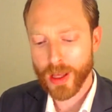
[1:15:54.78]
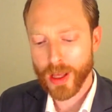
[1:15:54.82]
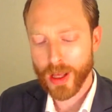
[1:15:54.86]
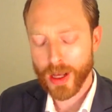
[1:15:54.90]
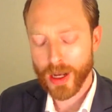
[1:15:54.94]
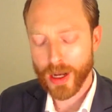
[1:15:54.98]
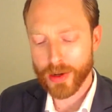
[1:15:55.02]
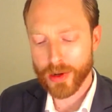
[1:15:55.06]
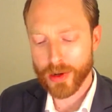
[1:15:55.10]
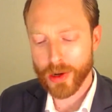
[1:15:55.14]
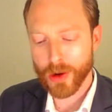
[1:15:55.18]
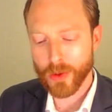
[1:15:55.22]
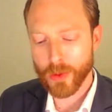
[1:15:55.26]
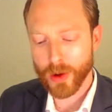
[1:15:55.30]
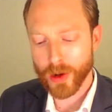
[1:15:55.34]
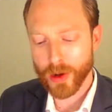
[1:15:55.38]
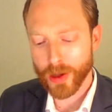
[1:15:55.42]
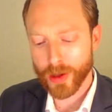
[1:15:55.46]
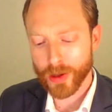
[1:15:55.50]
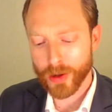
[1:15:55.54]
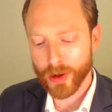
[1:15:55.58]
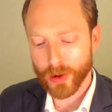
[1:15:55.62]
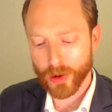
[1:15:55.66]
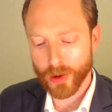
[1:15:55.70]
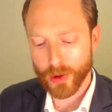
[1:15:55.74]
No one
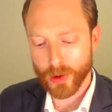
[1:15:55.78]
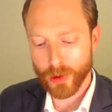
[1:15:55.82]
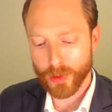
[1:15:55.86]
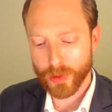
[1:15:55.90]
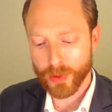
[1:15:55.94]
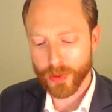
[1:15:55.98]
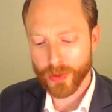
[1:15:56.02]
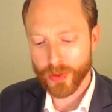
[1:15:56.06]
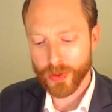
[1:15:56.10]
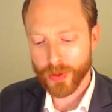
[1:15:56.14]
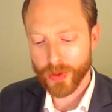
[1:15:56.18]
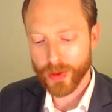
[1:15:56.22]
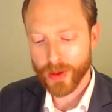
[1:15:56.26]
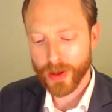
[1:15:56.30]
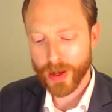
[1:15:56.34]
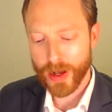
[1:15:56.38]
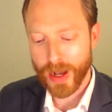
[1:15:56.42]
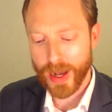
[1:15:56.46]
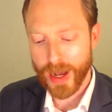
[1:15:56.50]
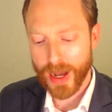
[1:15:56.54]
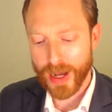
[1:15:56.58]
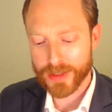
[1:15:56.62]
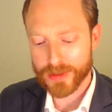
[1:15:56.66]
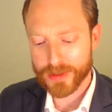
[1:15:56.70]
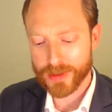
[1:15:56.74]
on earth
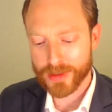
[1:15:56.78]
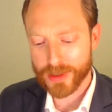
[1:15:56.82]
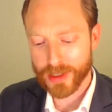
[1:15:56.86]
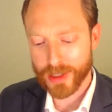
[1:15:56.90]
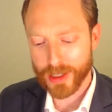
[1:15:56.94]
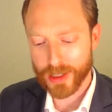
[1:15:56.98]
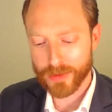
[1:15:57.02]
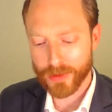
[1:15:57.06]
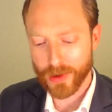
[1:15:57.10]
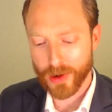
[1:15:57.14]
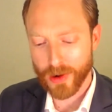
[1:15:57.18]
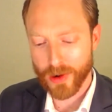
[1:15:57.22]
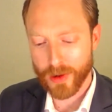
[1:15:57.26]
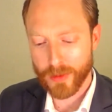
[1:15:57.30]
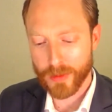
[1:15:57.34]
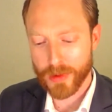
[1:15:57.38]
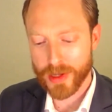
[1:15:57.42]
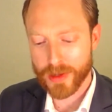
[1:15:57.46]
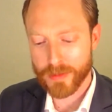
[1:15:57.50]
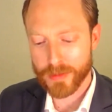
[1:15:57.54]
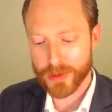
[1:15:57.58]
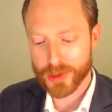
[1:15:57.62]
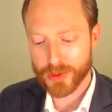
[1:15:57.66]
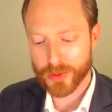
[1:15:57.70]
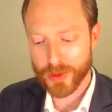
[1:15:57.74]
has this kind of
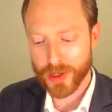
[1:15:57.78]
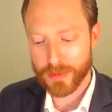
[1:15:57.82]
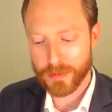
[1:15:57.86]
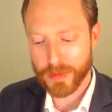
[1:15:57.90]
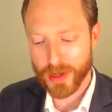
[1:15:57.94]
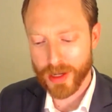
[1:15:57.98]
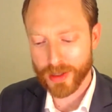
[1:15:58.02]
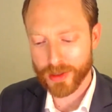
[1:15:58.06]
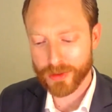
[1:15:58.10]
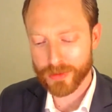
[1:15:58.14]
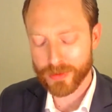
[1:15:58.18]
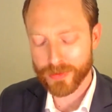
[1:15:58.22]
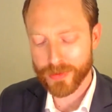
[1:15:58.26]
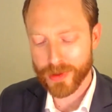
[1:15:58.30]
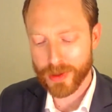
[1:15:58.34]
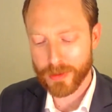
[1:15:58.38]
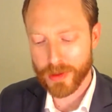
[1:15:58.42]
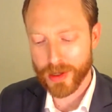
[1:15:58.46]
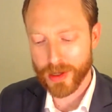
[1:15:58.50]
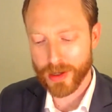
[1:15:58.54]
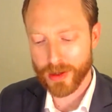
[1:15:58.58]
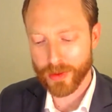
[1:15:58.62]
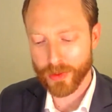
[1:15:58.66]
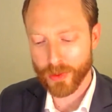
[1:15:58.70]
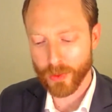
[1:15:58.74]
harmony between male and
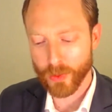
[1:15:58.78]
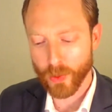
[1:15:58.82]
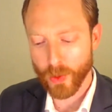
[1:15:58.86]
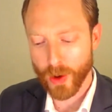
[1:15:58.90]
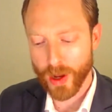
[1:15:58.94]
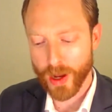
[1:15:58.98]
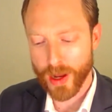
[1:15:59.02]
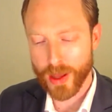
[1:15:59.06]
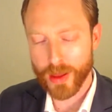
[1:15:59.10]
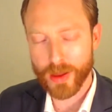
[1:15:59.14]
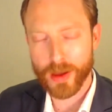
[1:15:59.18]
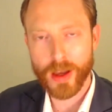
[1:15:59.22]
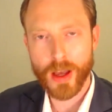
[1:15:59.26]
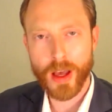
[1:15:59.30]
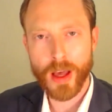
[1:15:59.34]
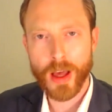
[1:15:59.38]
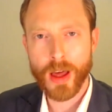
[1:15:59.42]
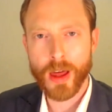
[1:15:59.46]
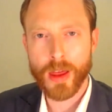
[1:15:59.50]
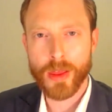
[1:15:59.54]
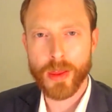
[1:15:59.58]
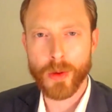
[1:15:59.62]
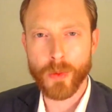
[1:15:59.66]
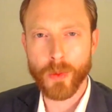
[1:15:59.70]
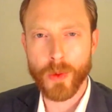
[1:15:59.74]
female the way
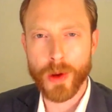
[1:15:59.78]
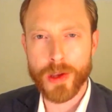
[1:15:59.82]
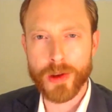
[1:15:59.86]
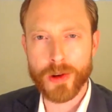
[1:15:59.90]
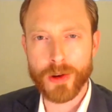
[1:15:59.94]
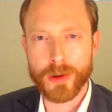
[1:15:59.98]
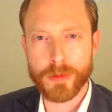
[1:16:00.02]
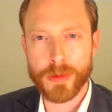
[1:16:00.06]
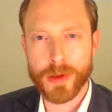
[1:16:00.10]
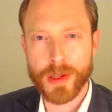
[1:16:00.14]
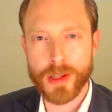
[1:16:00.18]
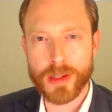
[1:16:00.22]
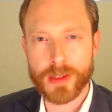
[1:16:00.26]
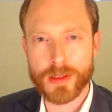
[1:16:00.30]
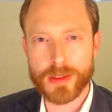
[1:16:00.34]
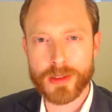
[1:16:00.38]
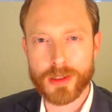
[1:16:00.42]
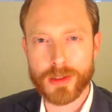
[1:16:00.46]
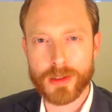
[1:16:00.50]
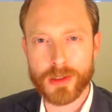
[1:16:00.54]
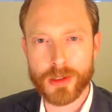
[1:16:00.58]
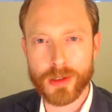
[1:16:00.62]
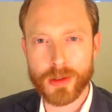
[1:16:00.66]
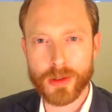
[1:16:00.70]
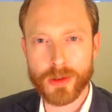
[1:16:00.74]
that we Europeans
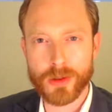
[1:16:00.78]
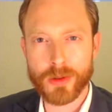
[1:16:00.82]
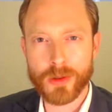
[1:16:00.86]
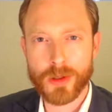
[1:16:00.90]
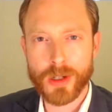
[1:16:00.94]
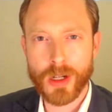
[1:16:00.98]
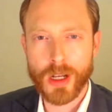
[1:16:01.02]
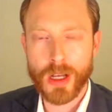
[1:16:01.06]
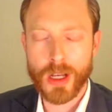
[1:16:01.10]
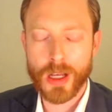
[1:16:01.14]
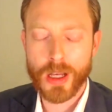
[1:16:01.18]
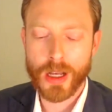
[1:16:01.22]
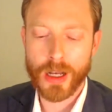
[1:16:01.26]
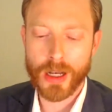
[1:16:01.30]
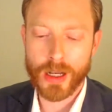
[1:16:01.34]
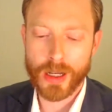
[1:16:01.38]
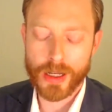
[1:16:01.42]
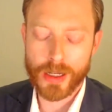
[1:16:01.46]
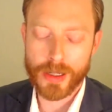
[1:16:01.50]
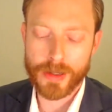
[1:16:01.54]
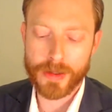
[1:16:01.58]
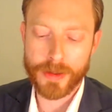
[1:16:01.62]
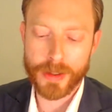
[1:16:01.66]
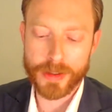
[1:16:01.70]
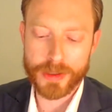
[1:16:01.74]
do,
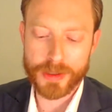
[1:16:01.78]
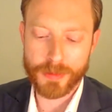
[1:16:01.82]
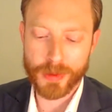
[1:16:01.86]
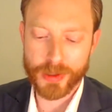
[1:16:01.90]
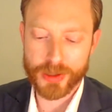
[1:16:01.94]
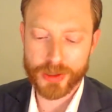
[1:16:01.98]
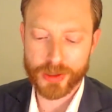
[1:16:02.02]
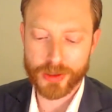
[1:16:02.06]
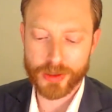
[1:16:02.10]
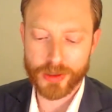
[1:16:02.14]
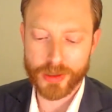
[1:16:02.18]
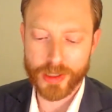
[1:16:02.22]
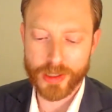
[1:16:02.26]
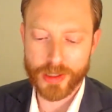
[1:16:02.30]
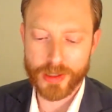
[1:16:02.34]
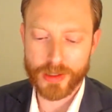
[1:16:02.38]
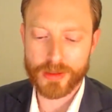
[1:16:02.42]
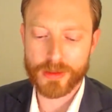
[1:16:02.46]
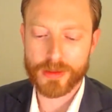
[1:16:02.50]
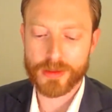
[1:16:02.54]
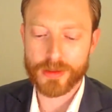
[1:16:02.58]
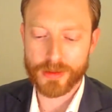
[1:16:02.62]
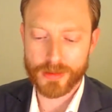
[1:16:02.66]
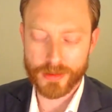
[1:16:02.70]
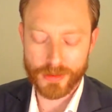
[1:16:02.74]
especially
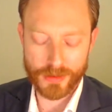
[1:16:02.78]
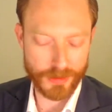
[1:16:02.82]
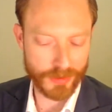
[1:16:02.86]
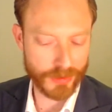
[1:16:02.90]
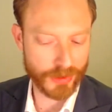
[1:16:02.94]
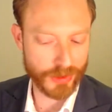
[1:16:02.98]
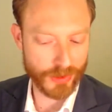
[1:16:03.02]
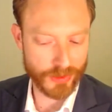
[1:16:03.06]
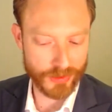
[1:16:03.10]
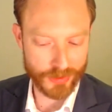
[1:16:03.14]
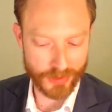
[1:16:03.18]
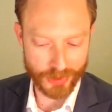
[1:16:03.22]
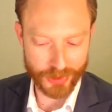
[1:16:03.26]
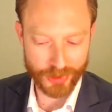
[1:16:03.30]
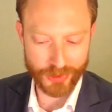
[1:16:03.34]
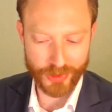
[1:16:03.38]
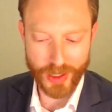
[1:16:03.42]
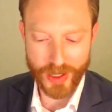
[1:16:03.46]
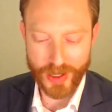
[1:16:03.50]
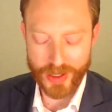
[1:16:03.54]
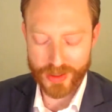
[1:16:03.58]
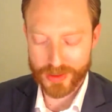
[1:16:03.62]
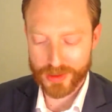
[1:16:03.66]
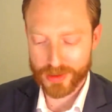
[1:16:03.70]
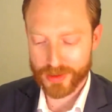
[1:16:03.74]
in certain
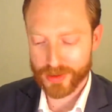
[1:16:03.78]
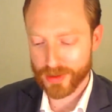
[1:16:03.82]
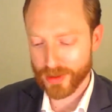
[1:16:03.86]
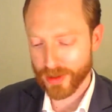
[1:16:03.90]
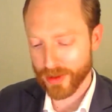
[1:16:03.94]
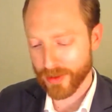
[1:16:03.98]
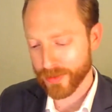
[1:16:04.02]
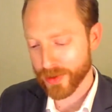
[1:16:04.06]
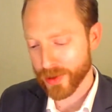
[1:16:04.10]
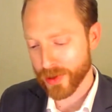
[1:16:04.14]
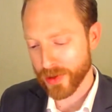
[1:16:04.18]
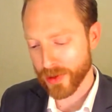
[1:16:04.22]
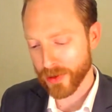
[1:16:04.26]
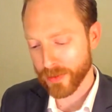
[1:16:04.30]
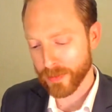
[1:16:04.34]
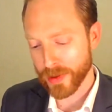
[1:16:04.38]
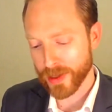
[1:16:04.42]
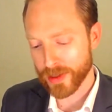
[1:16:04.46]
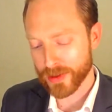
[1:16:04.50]
strands of the European